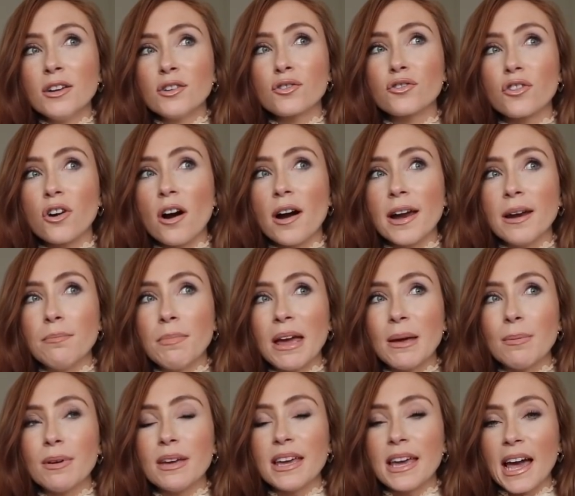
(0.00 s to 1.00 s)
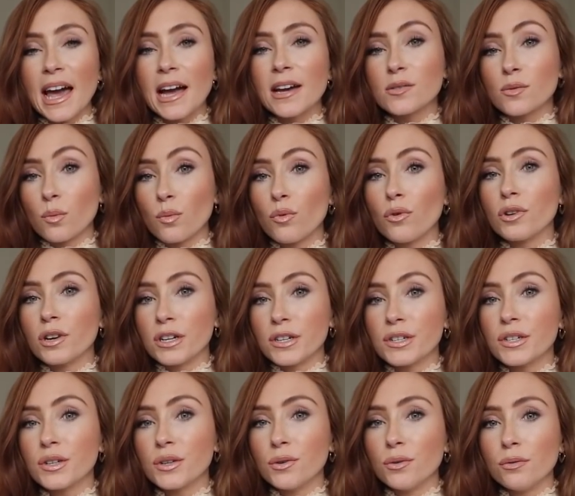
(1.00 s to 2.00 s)
try and maybe get one or
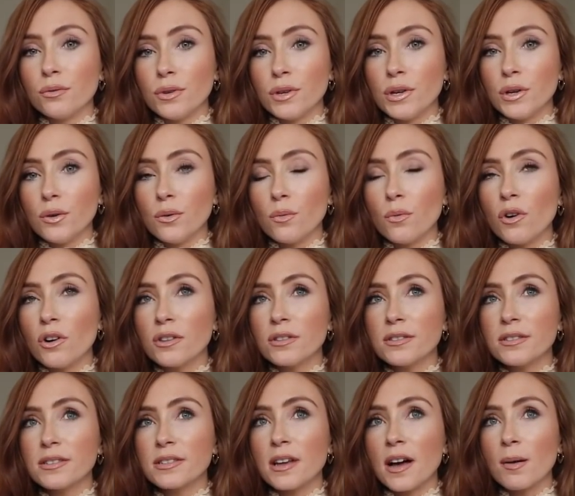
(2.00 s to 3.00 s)
two new ones.